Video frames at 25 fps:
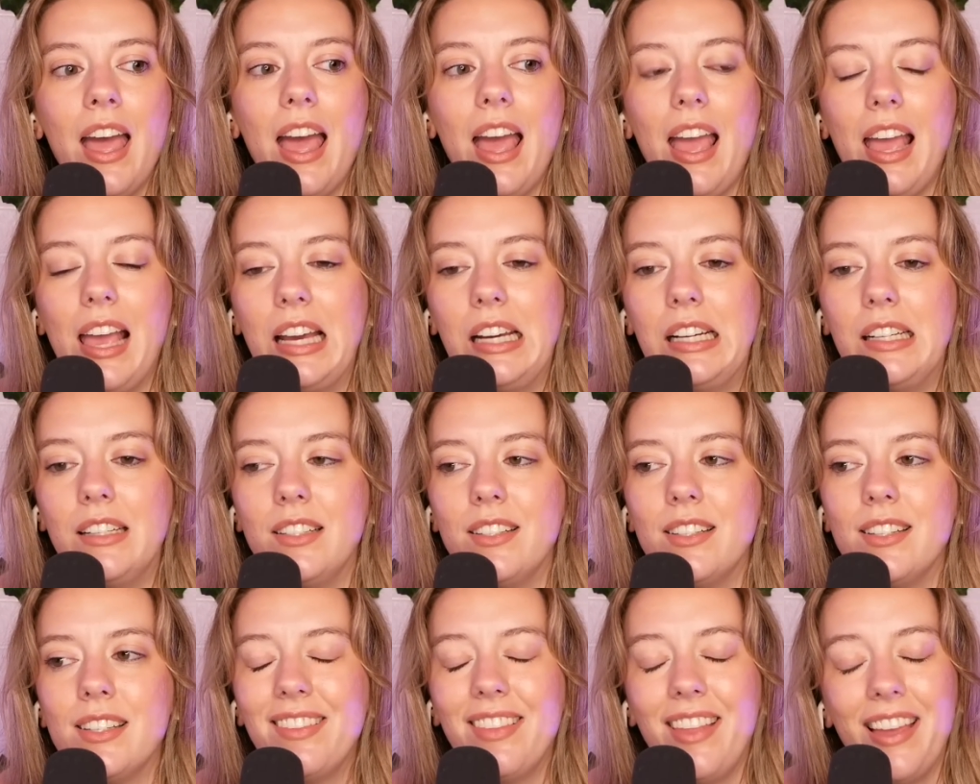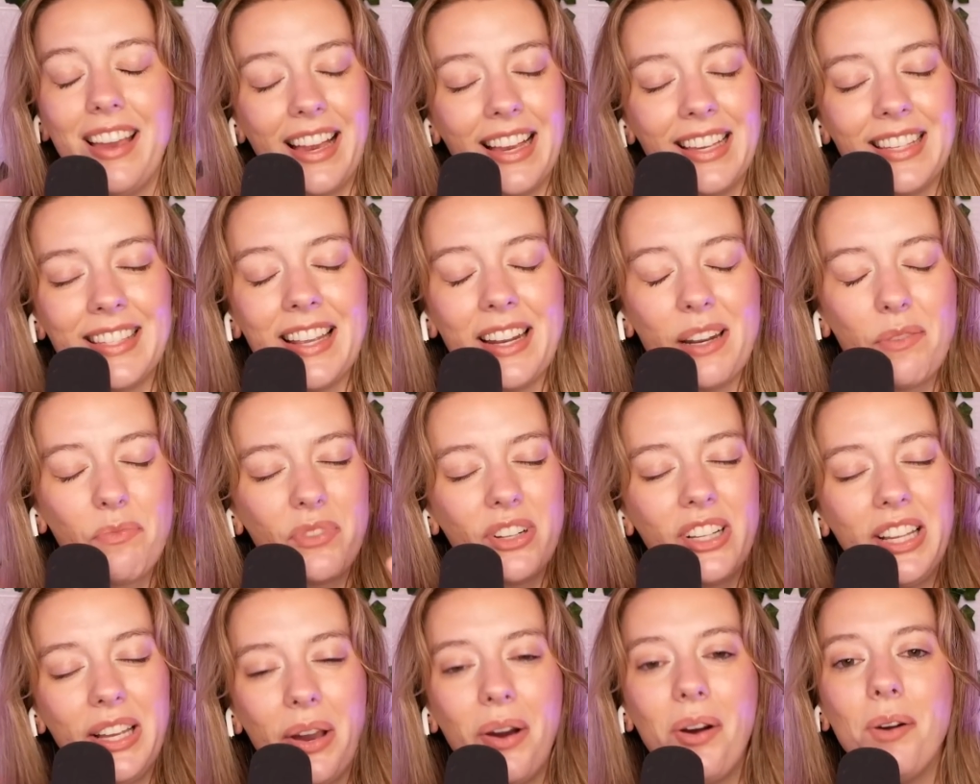And like I said, I'm
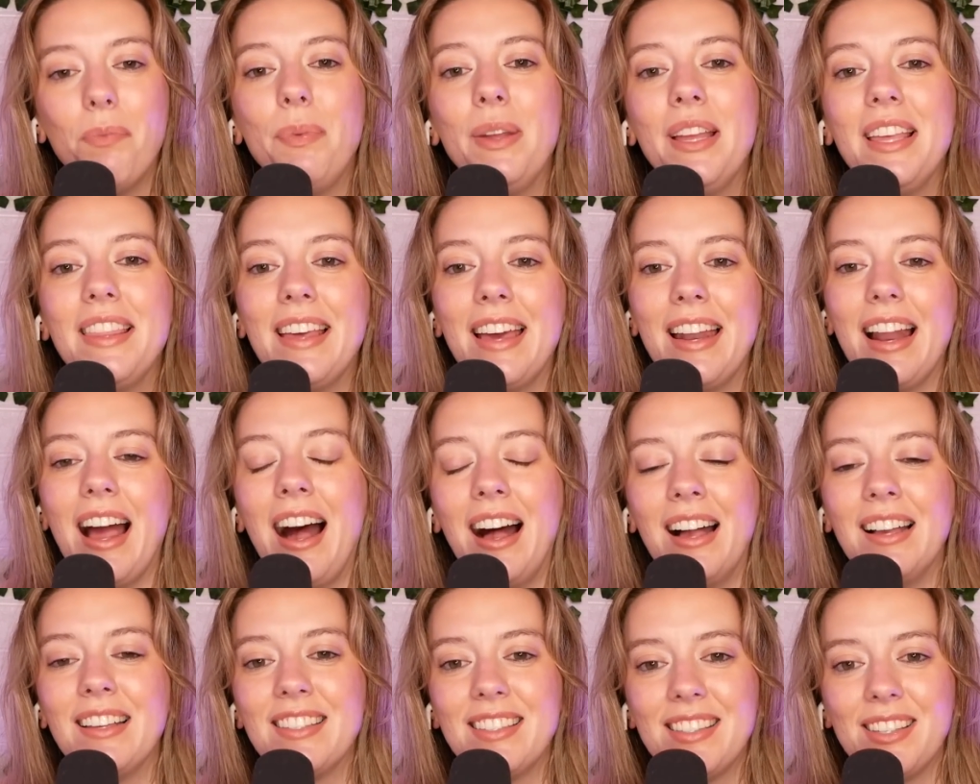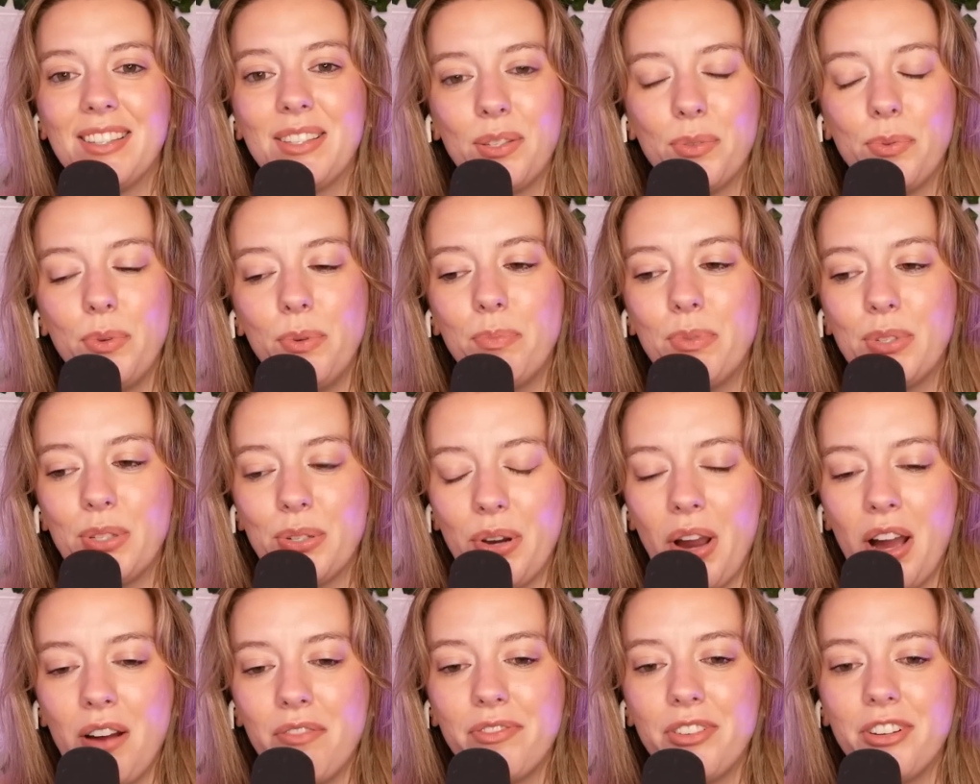really hoping that Oz swoops
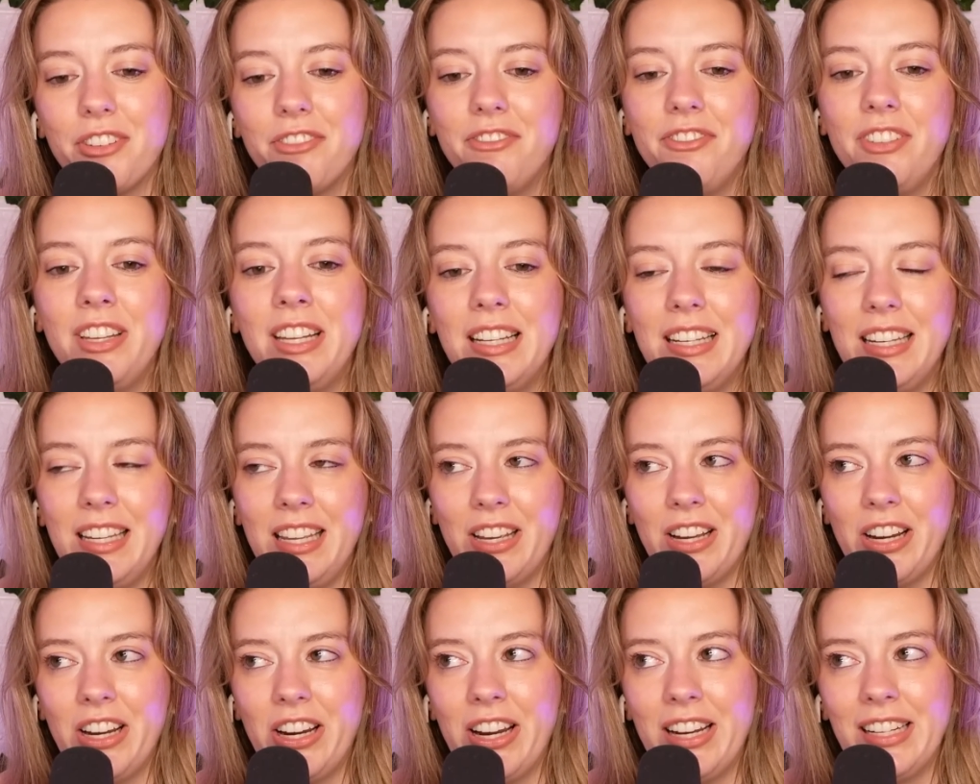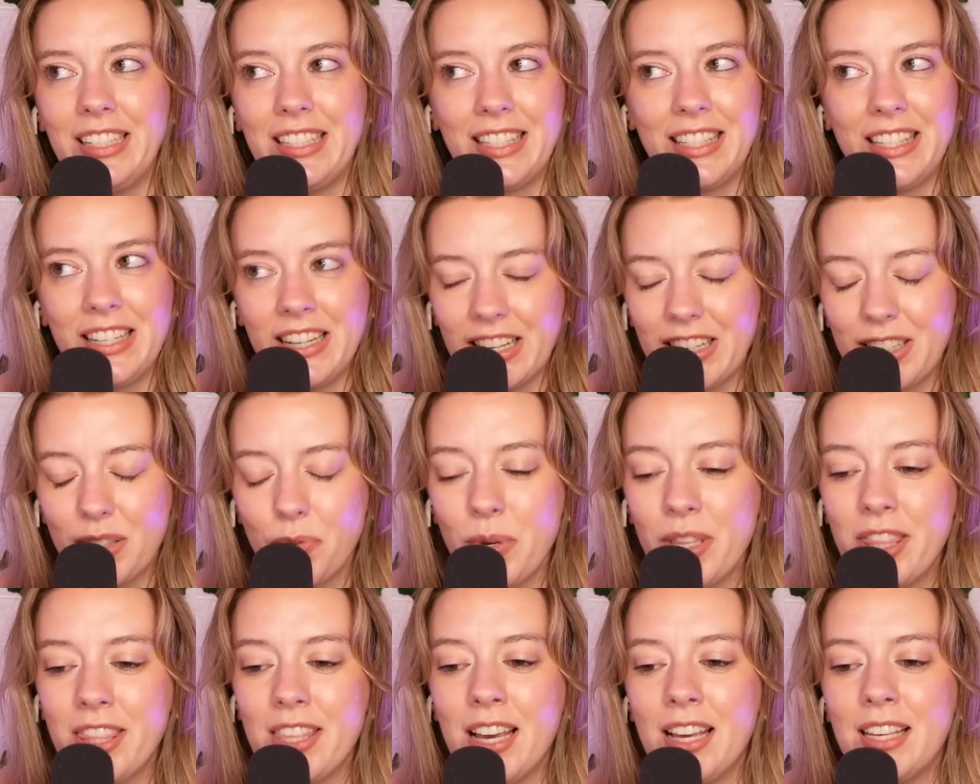her off her feet here and sticks
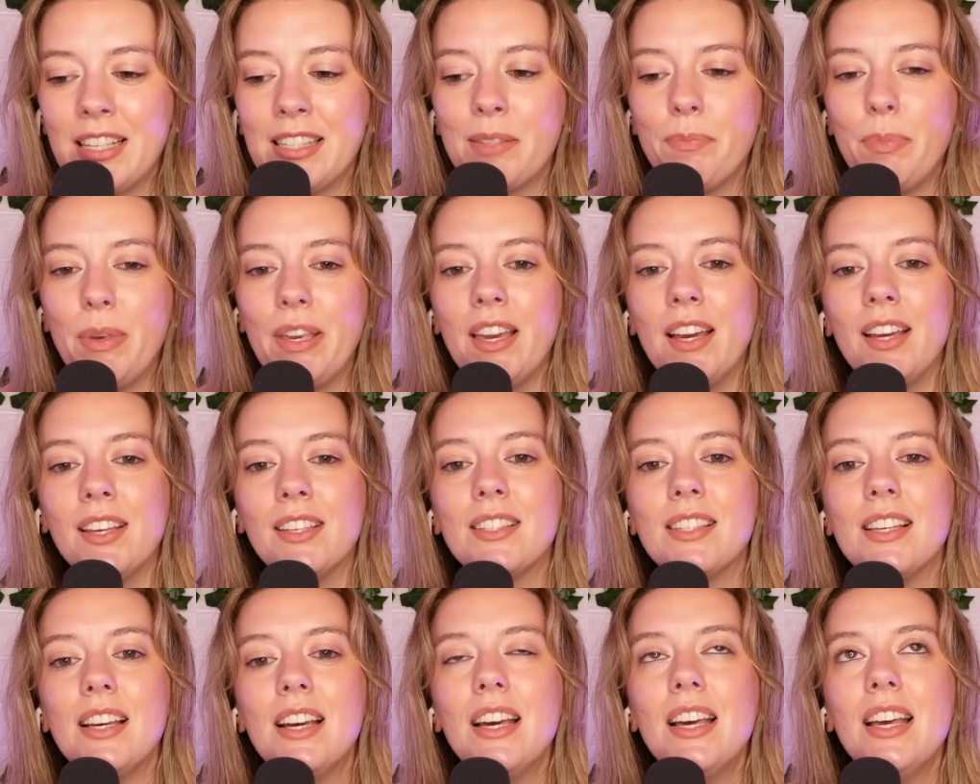with us, because